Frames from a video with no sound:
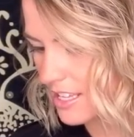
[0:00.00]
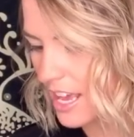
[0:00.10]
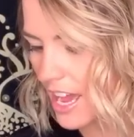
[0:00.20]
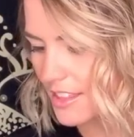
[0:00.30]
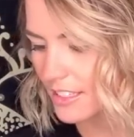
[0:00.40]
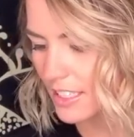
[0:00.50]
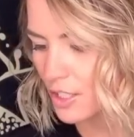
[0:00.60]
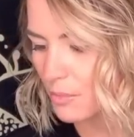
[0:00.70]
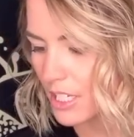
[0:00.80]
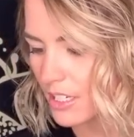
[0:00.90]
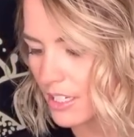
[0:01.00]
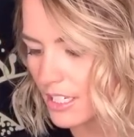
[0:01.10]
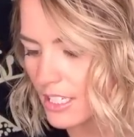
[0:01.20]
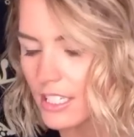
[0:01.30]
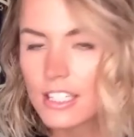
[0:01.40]
Yeah, I think that should be
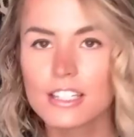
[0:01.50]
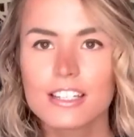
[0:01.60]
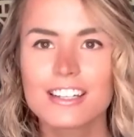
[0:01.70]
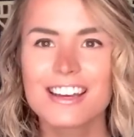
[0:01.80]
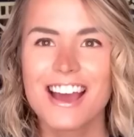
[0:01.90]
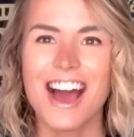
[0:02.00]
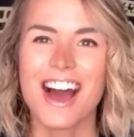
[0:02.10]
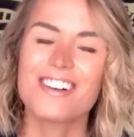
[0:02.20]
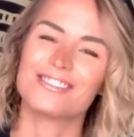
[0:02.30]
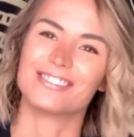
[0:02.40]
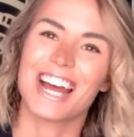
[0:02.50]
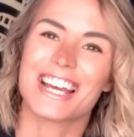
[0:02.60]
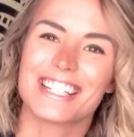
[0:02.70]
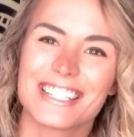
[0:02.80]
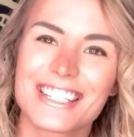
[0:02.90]
good. All
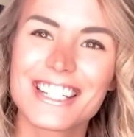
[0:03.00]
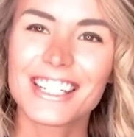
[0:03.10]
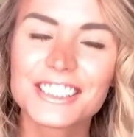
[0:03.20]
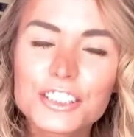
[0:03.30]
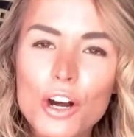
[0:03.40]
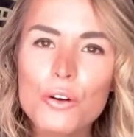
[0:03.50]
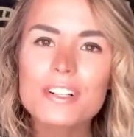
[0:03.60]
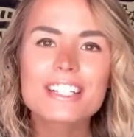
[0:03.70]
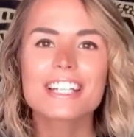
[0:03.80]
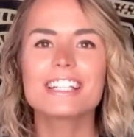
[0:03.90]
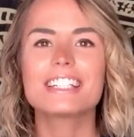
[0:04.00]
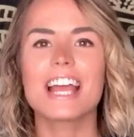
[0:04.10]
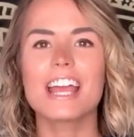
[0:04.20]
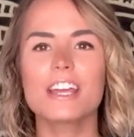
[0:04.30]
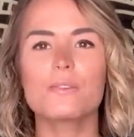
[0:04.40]
right. So,
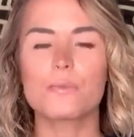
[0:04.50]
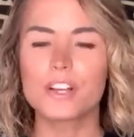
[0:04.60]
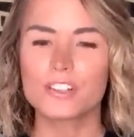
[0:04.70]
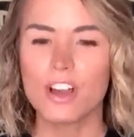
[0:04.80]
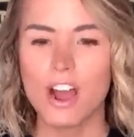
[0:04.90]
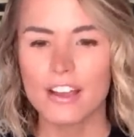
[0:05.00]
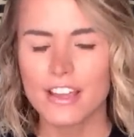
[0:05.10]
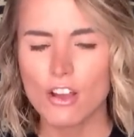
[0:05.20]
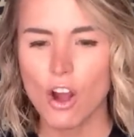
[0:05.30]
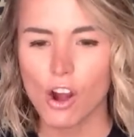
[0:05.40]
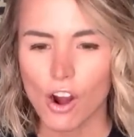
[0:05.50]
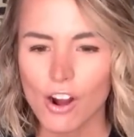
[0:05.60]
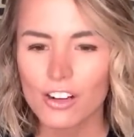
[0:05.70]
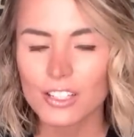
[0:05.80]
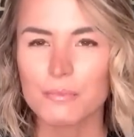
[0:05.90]
today we're talking
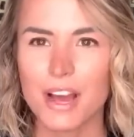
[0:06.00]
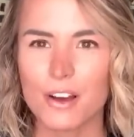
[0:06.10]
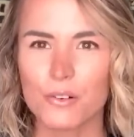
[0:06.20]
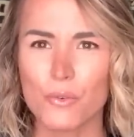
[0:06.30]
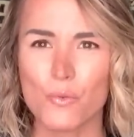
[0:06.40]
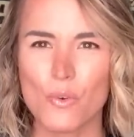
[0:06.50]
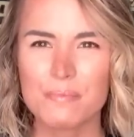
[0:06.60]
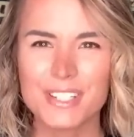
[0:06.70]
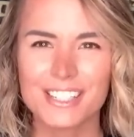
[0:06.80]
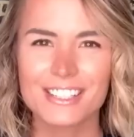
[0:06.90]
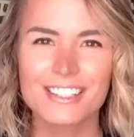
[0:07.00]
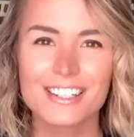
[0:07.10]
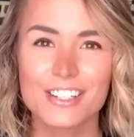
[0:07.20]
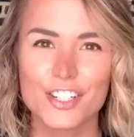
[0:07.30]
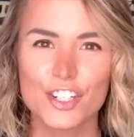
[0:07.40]
all about
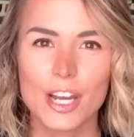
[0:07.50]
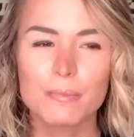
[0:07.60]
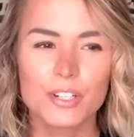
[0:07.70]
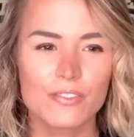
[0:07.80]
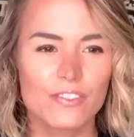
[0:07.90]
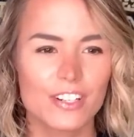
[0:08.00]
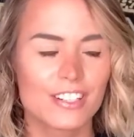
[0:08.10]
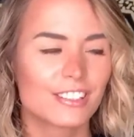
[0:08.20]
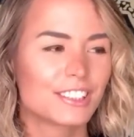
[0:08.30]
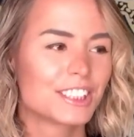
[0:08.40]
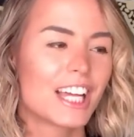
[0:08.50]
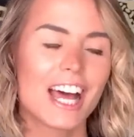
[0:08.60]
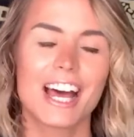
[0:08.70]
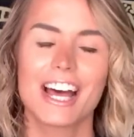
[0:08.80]
reptilian shapeshifters.